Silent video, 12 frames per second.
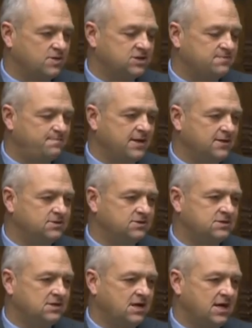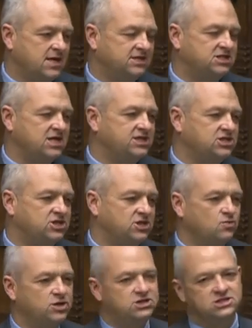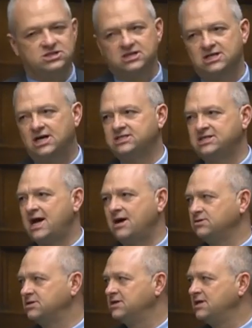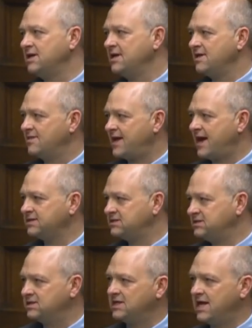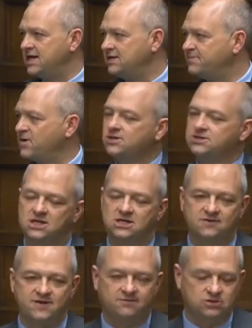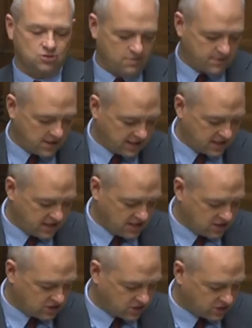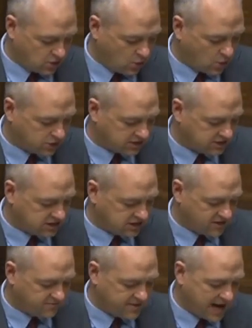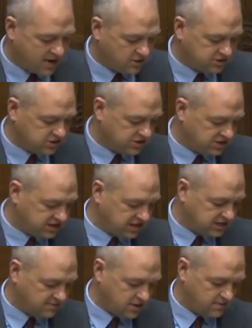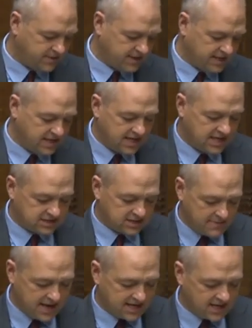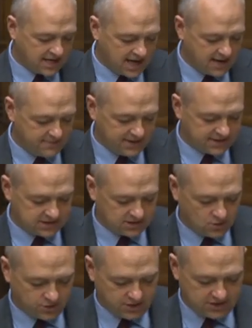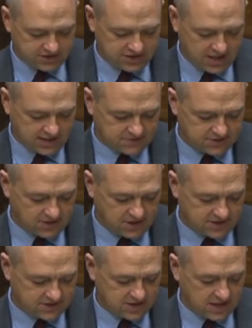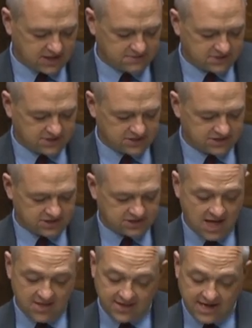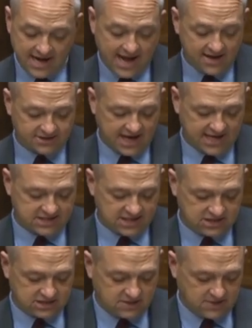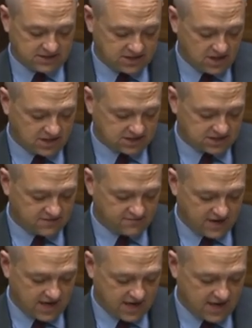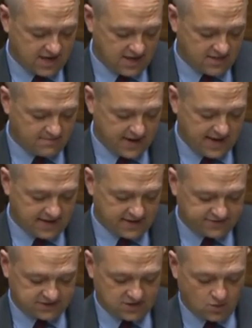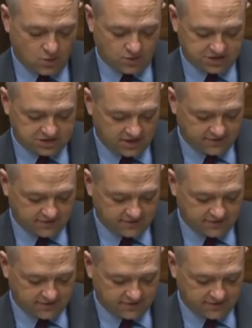bill's intention, which is to cut out that delayed process of having to apply to the court and to give powers to the DWP to make a liability order in circumstances that allows assets to be targeted via the bailiffs or the Sheriff's